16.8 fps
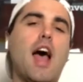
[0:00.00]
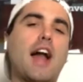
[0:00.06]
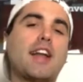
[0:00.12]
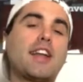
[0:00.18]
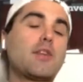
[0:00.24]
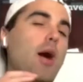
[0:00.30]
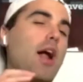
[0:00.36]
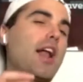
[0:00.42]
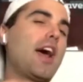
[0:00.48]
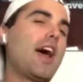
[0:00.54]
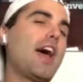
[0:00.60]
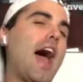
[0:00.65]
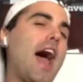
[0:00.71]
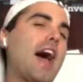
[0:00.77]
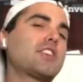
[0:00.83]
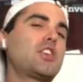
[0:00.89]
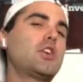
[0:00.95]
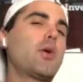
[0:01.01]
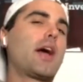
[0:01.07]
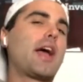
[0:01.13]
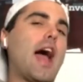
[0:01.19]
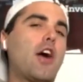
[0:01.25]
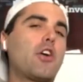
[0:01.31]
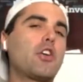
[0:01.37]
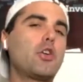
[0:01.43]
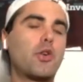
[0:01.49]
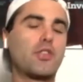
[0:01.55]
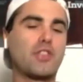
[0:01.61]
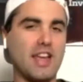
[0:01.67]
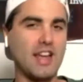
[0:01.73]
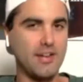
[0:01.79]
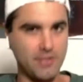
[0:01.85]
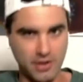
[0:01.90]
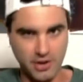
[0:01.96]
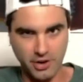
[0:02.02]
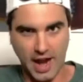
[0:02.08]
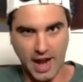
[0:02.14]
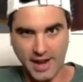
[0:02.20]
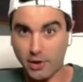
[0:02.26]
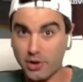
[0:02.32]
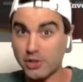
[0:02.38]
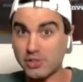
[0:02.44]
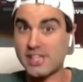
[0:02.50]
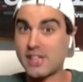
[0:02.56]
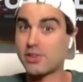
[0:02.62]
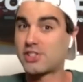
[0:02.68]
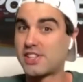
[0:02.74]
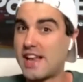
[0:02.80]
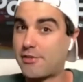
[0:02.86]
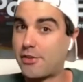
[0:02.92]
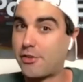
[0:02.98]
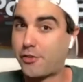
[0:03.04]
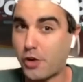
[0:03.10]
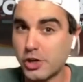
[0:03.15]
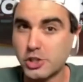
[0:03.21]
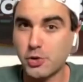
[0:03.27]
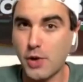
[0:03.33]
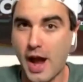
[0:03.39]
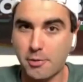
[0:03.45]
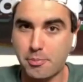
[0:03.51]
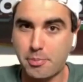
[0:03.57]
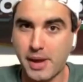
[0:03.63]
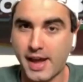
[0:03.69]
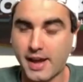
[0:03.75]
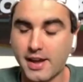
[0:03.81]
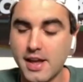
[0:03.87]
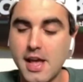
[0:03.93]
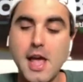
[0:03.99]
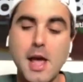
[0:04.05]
I did want to ask you, like, how you were thinking of your I know your Steelers didn't have a first-round pick,